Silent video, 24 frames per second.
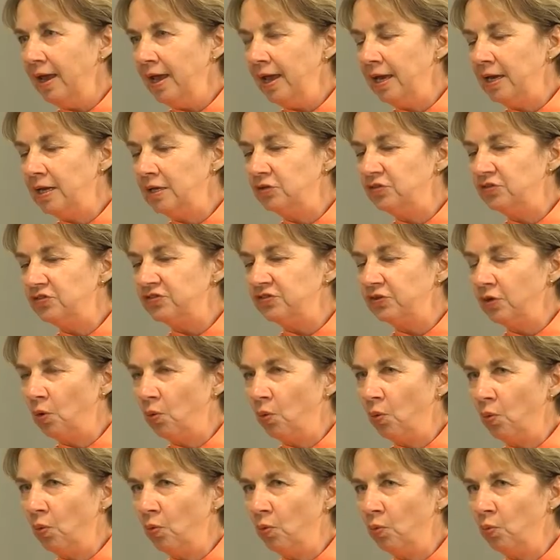And
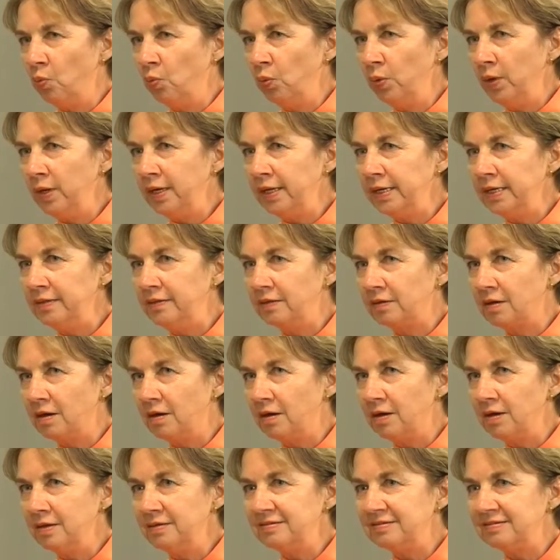so really the
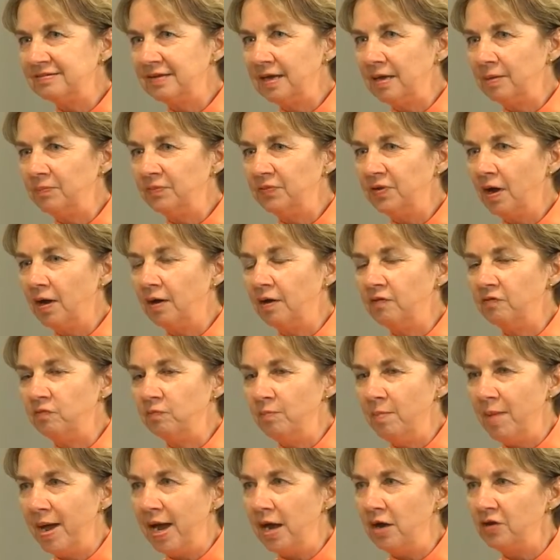concept of
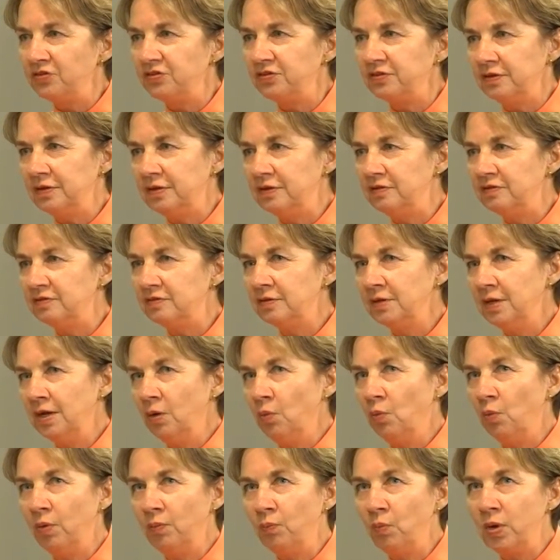Mouse is
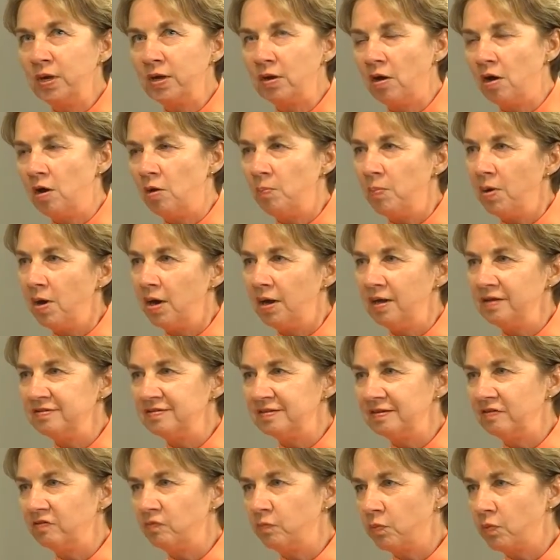what we call
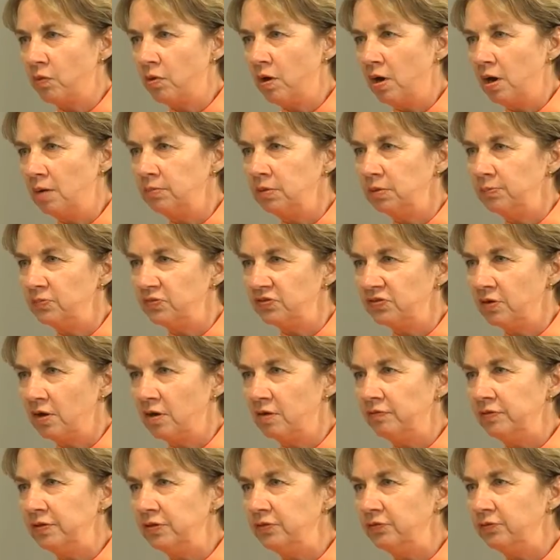positive problem
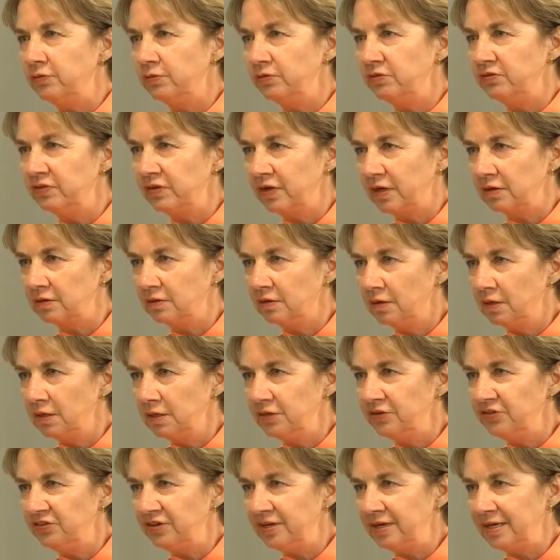solving through
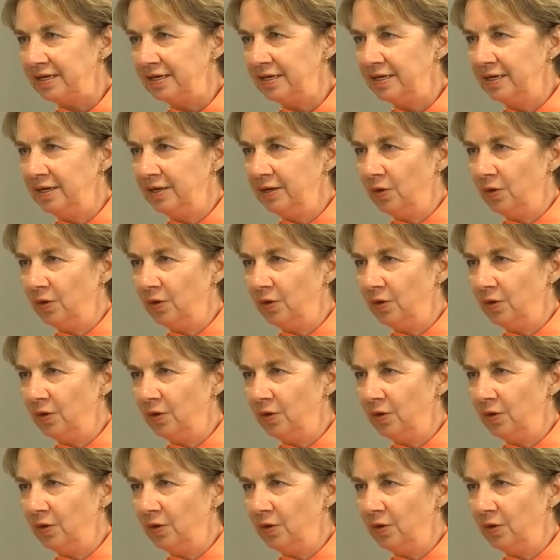technology.